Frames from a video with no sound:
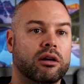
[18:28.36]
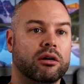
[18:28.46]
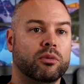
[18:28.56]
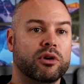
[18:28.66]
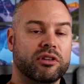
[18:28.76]

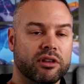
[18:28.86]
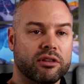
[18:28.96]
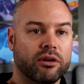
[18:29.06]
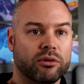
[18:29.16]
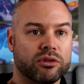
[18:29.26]
within
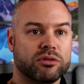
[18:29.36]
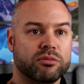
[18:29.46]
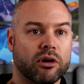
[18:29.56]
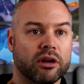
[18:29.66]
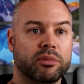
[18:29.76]
those
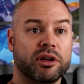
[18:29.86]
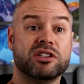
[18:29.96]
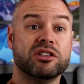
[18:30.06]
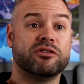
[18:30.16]
marketplaces